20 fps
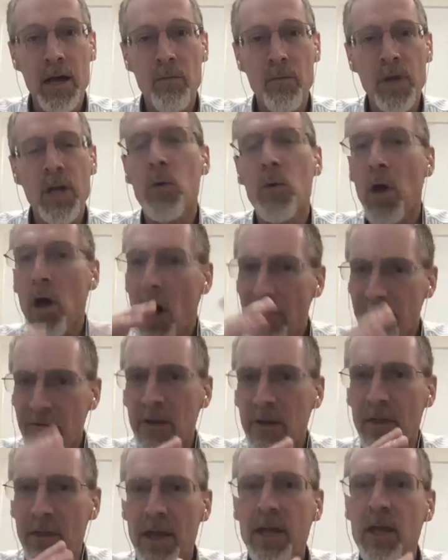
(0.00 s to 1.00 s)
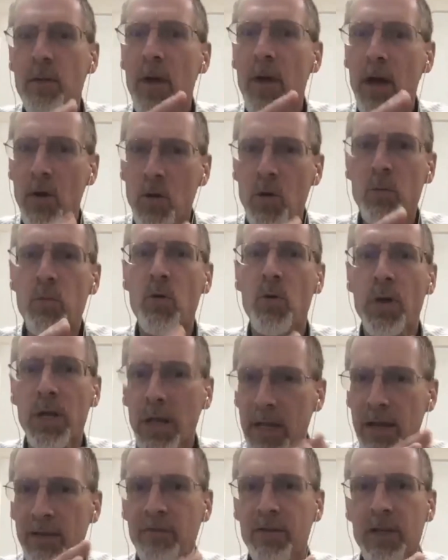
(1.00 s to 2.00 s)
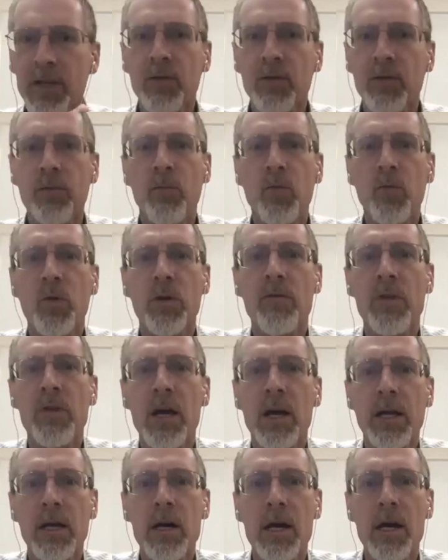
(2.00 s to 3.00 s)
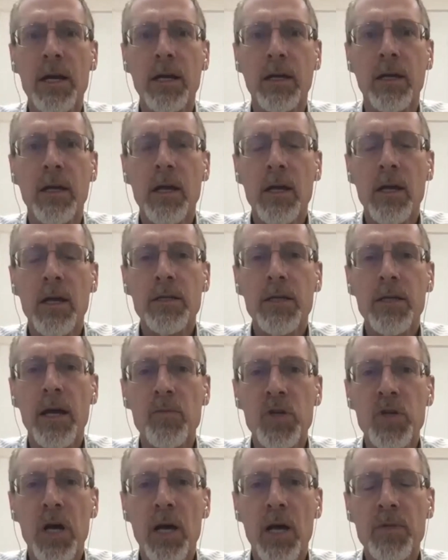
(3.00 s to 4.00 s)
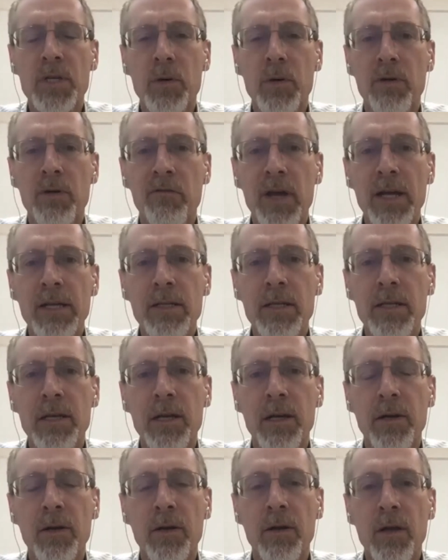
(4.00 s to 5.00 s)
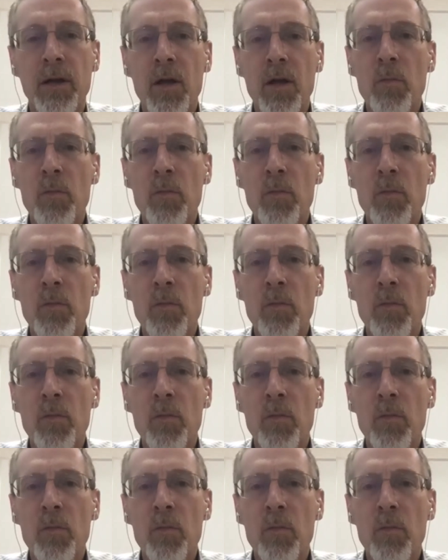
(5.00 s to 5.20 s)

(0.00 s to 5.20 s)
we often think about Uber and Lyft as sort of the iconic type jobs that are affected here.